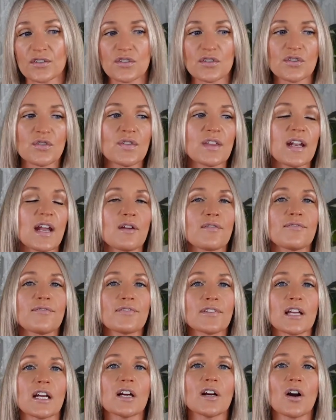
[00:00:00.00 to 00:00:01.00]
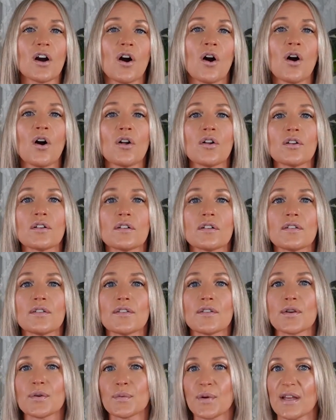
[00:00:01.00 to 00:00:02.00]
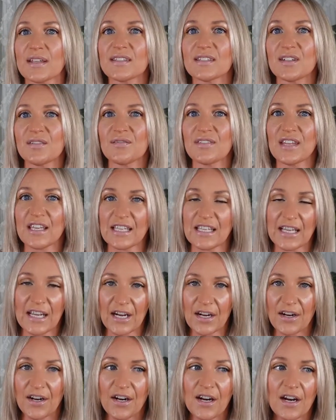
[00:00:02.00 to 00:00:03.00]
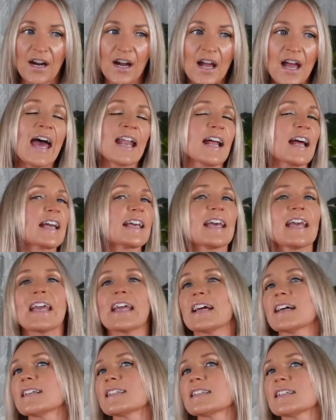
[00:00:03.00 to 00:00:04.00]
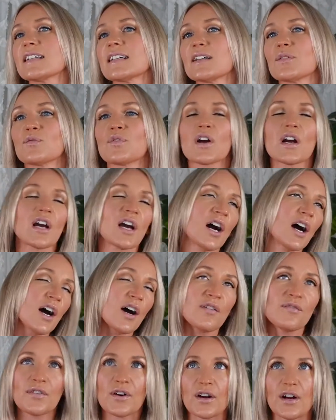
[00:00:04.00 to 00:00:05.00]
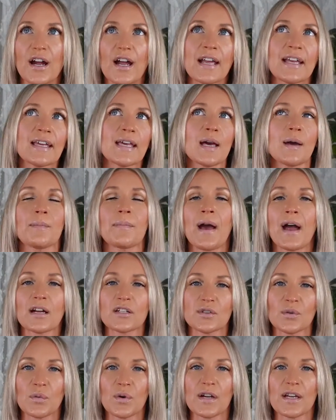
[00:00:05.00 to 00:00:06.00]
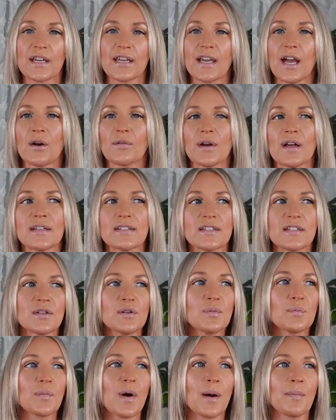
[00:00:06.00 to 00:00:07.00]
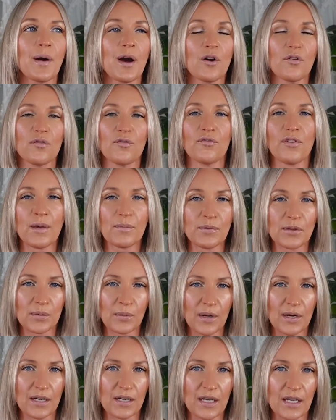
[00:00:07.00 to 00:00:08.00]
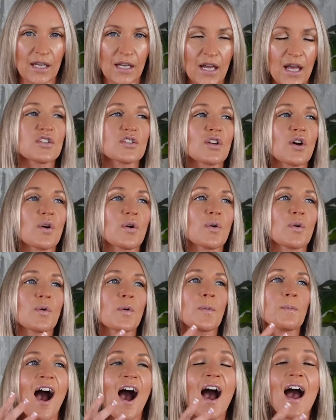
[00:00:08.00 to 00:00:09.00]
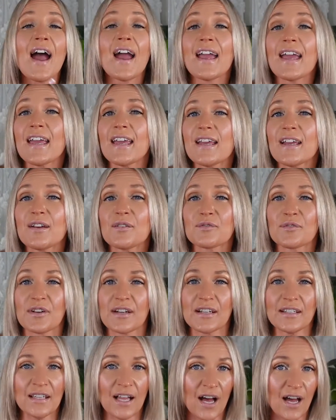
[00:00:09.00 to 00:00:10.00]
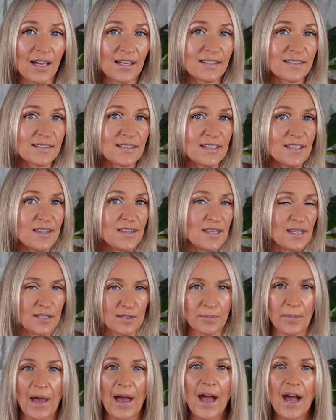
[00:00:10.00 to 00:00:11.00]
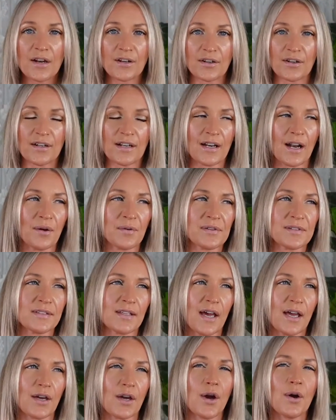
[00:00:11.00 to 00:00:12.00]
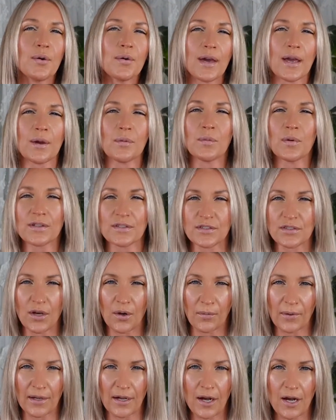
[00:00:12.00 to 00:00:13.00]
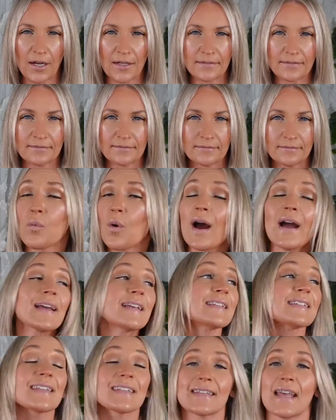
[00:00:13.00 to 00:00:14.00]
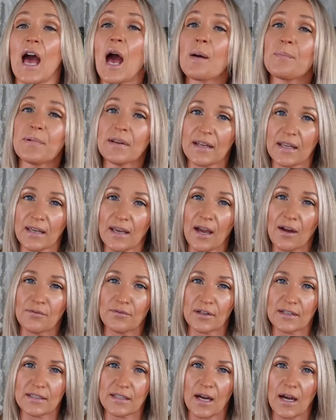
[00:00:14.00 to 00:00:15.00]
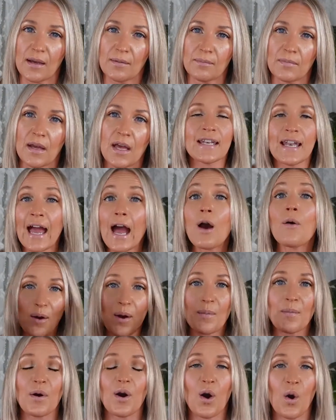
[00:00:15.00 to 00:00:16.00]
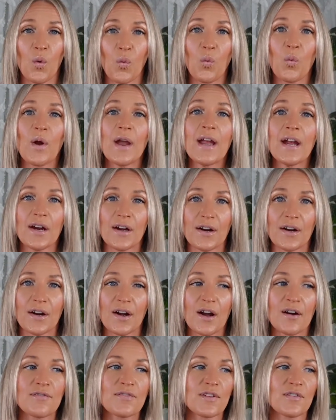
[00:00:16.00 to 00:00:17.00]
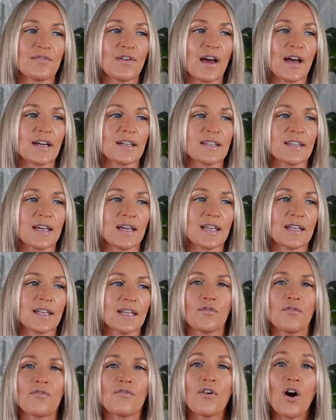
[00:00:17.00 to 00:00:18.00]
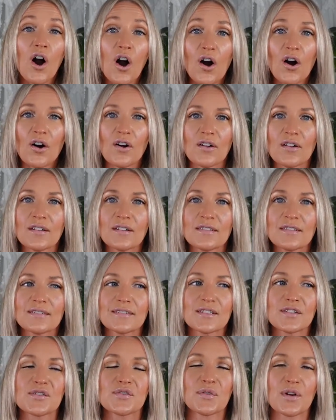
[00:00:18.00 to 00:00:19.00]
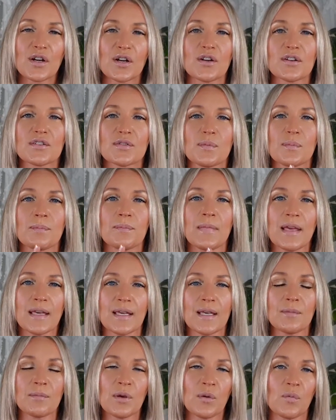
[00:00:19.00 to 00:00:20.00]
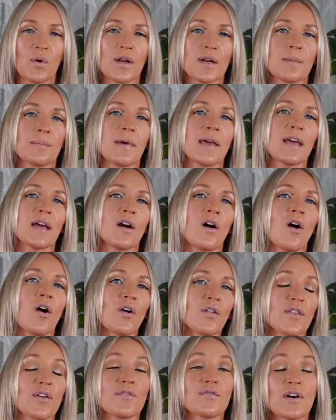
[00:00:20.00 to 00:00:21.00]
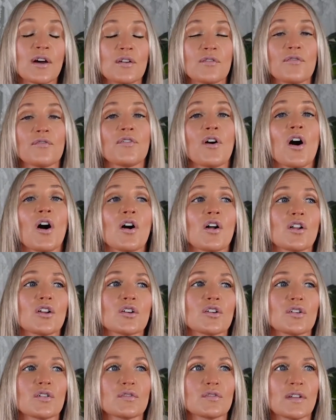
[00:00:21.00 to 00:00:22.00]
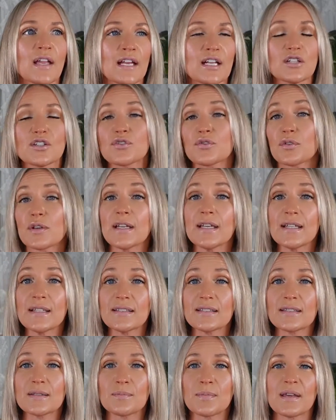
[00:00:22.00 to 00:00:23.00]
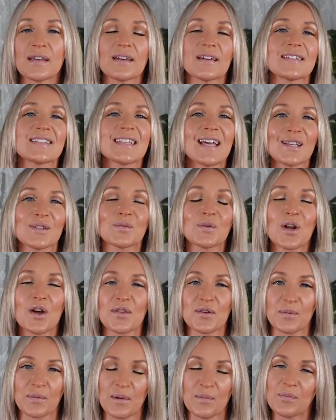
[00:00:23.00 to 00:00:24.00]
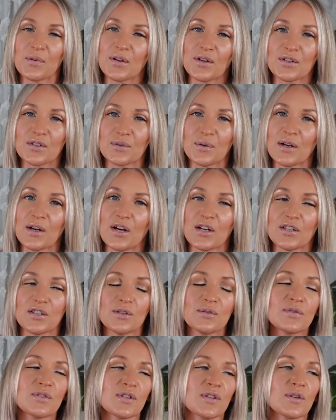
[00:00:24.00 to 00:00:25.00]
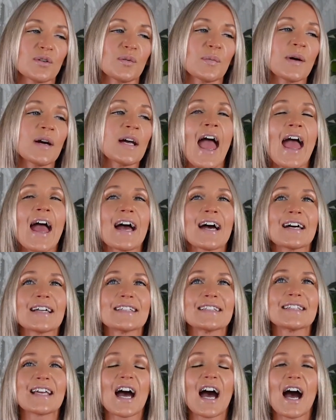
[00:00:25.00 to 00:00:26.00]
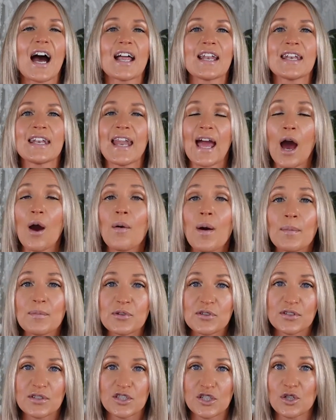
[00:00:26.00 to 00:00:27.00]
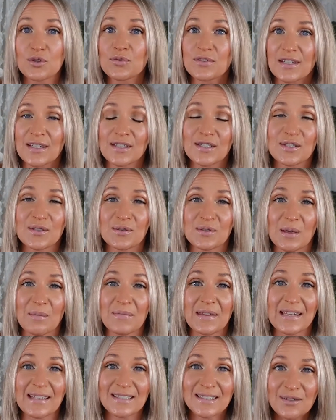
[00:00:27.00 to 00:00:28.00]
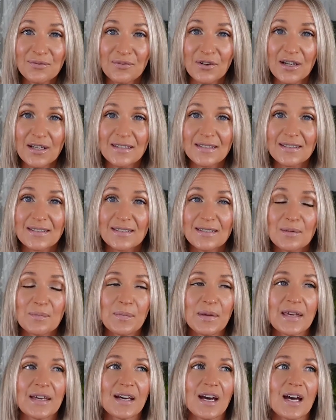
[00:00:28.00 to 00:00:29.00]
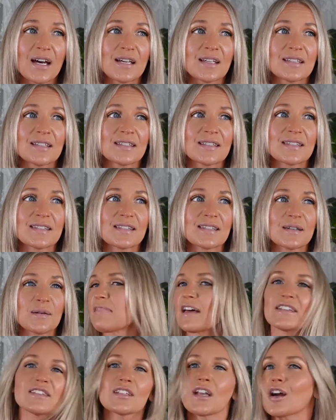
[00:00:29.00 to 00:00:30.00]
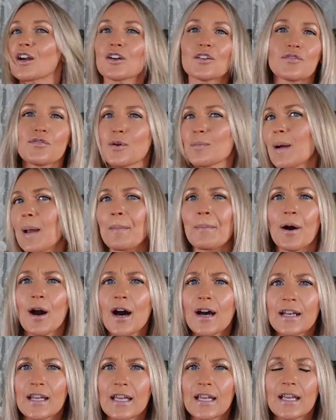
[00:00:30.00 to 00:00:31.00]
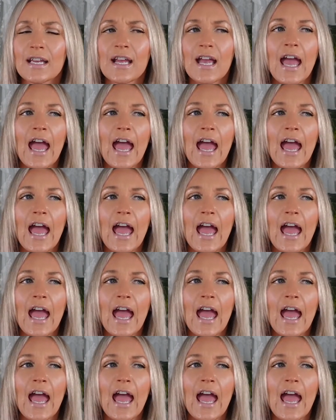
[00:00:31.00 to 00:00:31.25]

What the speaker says: So then I flare all the rest of the year and I can't recover and get back to working out until about February. So I realized this pattern and I was like, okay, what's going on? Why is this happening every time? Now I'm aware of the fact that fall triggers making me want to make all the fun fall like treats because that's what other people are doing on YouTube. And now I'm choosing to do something different because that's not good for my body.